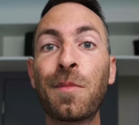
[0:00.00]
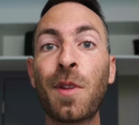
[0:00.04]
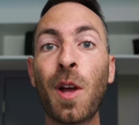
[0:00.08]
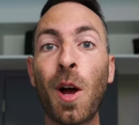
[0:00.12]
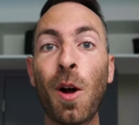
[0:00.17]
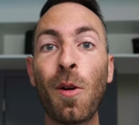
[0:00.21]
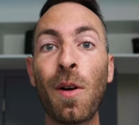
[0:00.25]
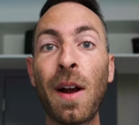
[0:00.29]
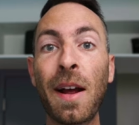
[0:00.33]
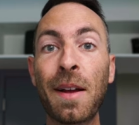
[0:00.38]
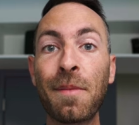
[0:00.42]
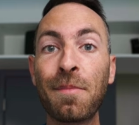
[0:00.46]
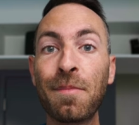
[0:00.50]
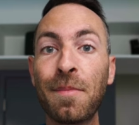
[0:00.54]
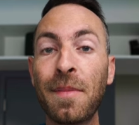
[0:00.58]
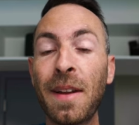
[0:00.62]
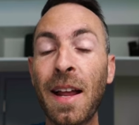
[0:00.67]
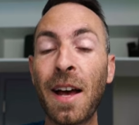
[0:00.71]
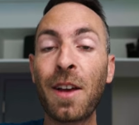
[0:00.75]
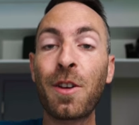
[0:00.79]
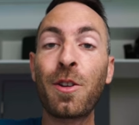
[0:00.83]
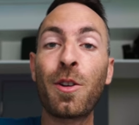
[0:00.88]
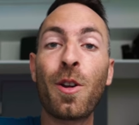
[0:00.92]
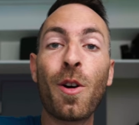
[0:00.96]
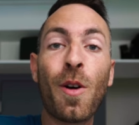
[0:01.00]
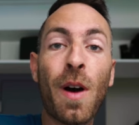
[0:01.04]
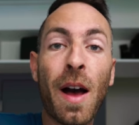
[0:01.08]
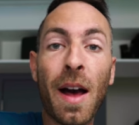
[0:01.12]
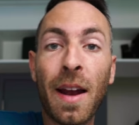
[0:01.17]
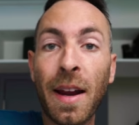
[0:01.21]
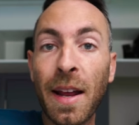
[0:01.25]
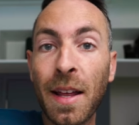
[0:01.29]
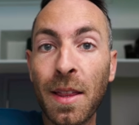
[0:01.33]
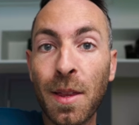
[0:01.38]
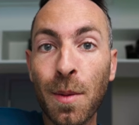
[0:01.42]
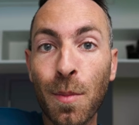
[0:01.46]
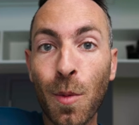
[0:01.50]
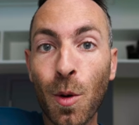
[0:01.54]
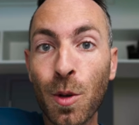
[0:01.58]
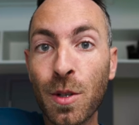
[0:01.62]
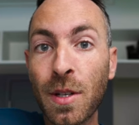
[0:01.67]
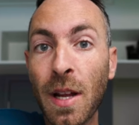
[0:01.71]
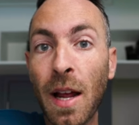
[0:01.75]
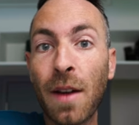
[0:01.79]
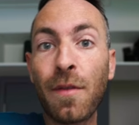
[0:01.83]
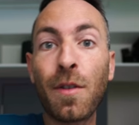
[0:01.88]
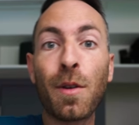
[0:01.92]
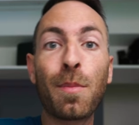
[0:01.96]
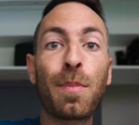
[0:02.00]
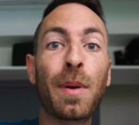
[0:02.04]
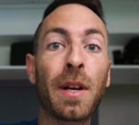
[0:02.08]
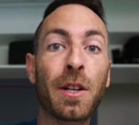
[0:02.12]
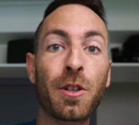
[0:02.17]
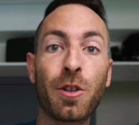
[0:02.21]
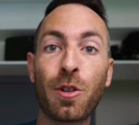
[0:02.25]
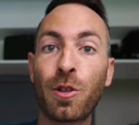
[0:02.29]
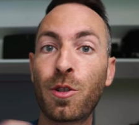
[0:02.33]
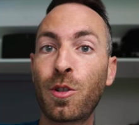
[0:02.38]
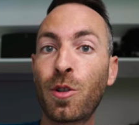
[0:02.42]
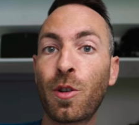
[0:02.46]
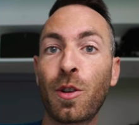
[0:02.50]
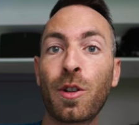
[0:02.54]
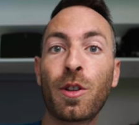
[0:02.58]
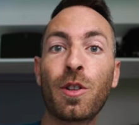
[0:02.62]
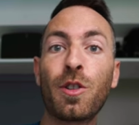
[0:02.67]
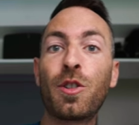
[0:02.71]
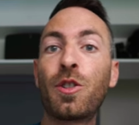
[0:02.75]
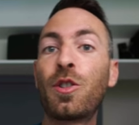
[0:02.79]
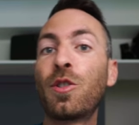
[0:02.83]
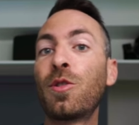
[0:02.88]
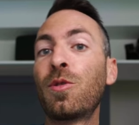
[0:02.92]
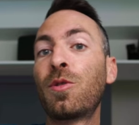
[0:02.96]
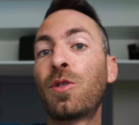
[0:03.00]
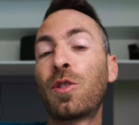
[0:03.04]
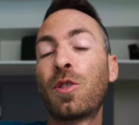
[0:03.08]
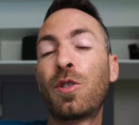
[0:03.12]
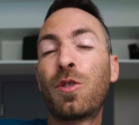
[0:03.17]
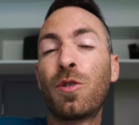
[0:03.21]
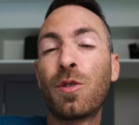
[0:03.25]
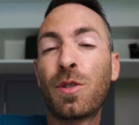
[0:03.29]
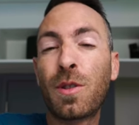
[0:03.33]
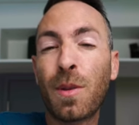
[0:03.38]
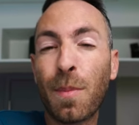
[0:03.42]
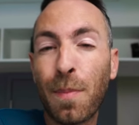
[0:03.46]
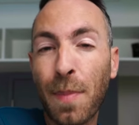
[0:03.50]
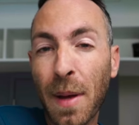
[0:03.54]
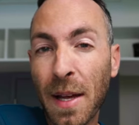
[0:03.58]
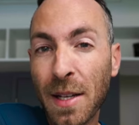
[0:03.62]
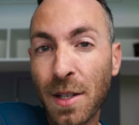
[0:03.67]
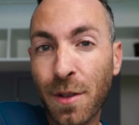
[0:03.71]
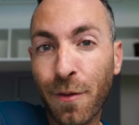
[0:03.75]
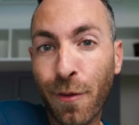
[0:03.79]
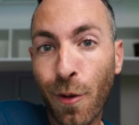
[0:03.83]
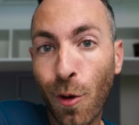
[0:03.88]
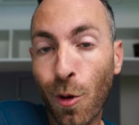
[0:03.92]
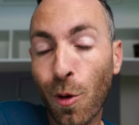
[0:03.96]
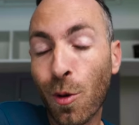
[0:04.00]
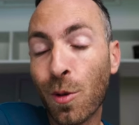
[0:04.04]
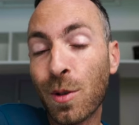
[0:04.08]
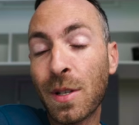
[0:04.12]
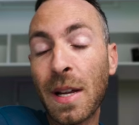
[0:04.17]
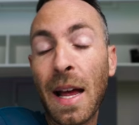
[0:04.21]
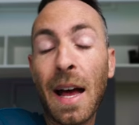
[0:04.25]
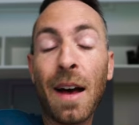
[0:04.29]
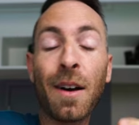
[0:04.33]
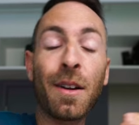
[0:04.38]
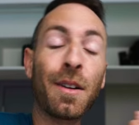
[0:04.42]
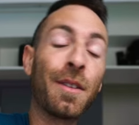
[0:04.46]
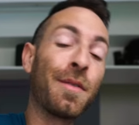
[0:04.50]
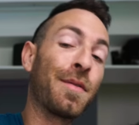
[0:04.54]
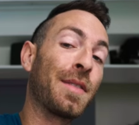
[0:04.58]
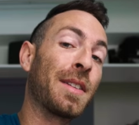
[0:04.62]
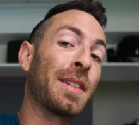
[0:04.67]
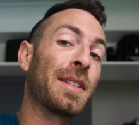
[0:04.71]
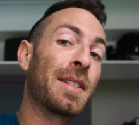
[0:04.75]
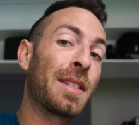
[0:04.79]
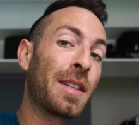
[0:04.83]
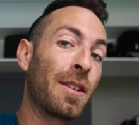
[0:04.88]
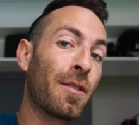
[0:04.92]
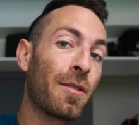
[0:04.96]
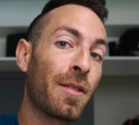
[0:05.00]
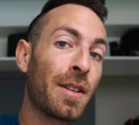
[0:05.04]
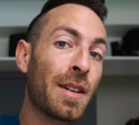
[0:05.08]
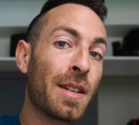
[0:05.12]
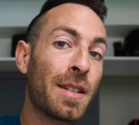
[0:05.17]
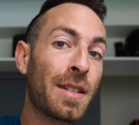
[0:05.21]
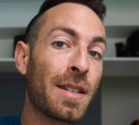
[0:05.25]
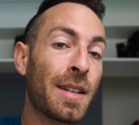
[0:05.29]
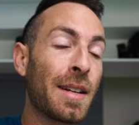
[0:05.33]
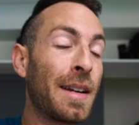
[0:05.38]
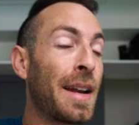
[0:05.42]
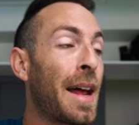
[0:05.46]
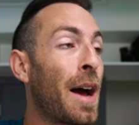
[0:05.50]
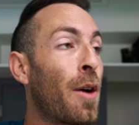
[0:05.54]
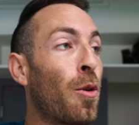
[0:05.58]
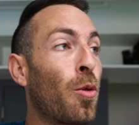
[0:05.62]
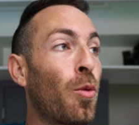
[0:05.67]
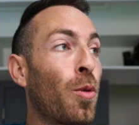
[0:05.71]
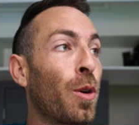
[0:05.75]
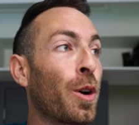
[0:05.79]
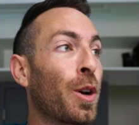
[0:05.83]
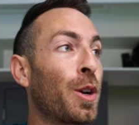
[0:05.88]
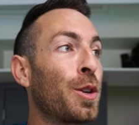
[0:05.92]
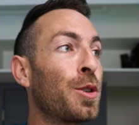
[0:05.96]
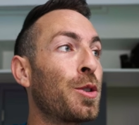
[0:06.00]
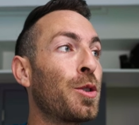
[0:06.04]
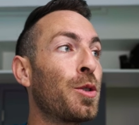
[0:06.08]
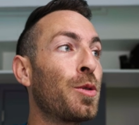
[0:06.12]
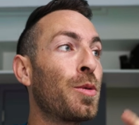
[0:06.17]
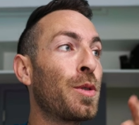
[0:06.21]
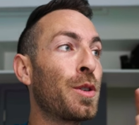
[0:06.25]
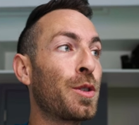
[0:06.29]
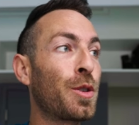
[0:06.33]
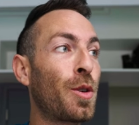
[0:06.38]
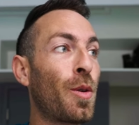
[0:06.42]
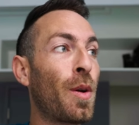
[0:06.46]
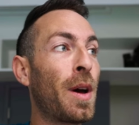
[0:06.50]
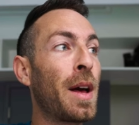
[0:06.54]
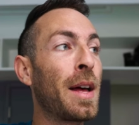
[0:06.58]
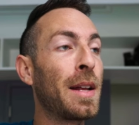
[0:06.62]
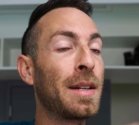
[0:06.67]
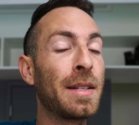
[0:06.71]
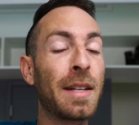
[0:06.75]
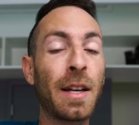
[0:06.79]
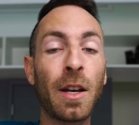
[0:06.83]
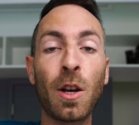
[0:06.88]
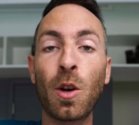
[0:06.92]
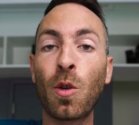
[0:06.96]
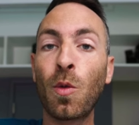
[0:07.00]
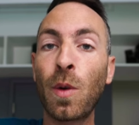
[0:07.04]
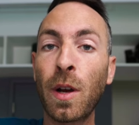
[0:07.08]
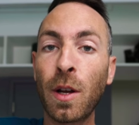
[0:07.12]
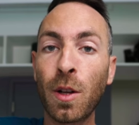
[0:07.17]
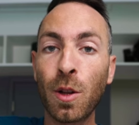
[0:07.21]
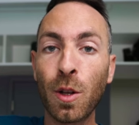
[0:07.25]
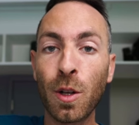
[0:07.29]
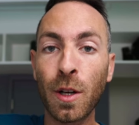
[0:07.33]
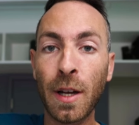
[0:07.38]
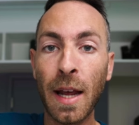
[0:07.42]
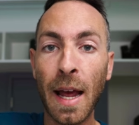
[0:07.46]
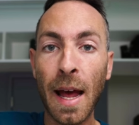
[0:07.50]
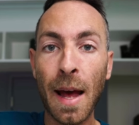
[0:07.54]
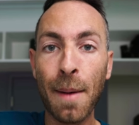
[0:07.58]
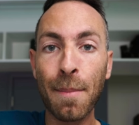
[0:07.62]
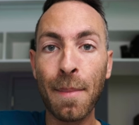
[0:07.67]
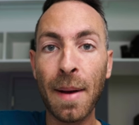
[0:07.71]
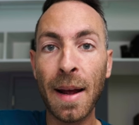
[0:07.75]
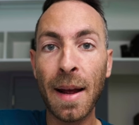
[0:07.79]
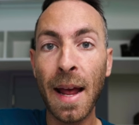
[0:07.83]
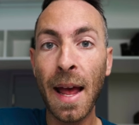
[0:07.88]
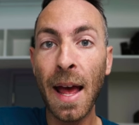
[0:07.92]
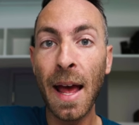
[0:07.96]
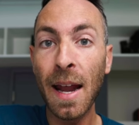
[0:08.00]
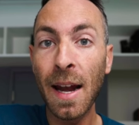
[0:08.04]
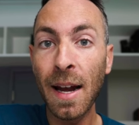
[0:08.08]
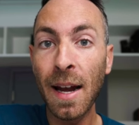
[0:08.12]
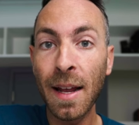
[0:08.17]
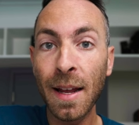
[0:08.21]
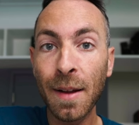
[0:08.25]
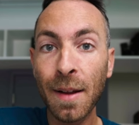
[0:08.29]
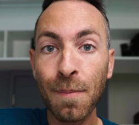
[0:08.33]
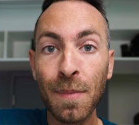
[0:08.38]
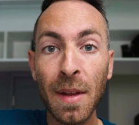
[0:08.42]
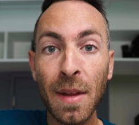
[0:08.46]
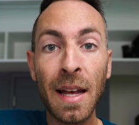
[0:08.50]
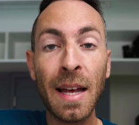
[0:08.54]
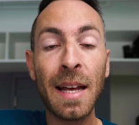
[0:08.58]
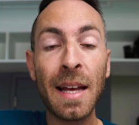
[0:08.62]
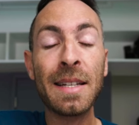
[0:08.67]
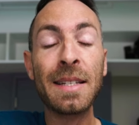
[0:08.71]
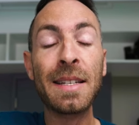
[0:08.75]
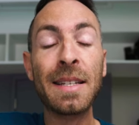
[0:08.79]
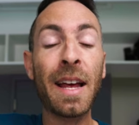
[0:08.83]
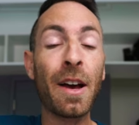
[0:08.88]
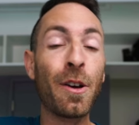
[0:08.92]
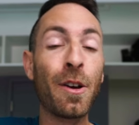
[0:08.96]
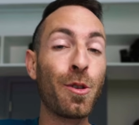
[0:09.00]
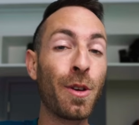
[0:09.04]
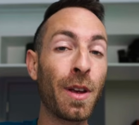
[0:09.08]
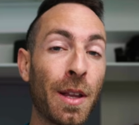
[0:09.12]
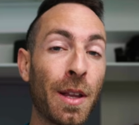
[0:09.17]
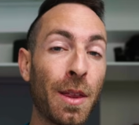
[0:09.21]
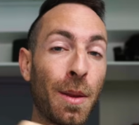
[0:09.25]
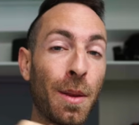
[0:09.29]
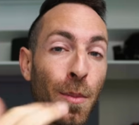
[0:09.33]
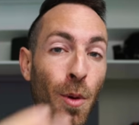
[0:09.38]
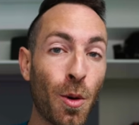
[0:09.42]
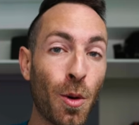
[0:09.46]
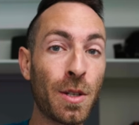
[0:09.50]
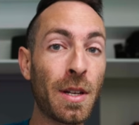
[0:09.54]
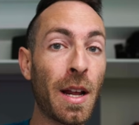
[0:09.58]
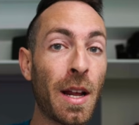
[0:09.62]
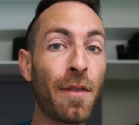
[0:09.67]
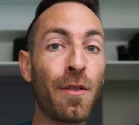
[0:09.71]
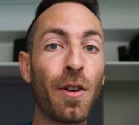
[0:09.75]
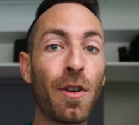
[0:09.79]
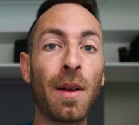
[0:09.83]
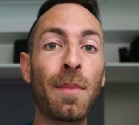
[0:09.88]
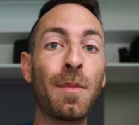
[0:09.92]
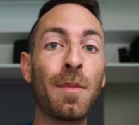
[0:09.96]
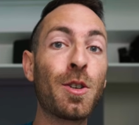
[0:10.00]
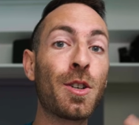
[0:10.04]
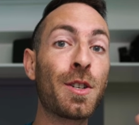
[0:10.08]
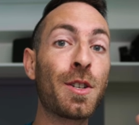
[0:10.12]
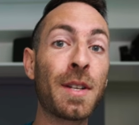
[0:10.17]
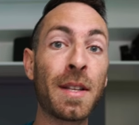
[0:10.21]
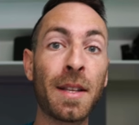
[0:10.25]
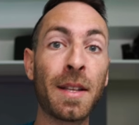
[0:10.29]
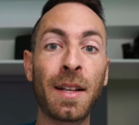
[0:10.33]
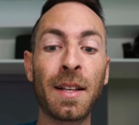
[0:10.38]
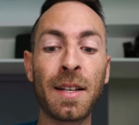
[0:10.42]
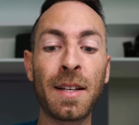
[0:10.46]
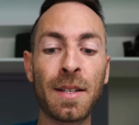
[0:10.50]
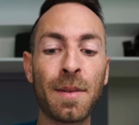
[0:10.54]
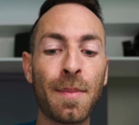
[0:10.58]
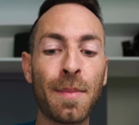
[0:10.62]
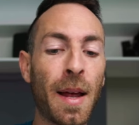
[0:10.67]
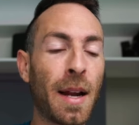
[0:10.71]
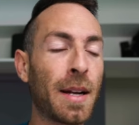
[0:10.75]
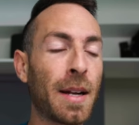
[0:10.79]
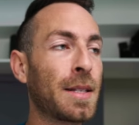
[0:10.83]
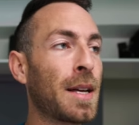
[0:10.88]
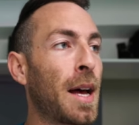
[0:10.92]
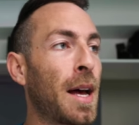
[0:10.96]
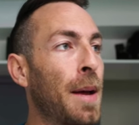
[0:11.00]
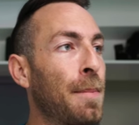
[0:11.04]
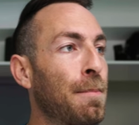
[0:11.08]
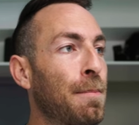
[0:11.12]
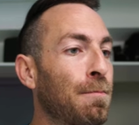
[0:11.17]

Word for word: All right, now you know how to get the most out of your pictures during the shoot to choose the best photos out of the series. Now what we're gonna do is go ahead and take a quick look at my editing, see how you can most out of your images in the least amount of time.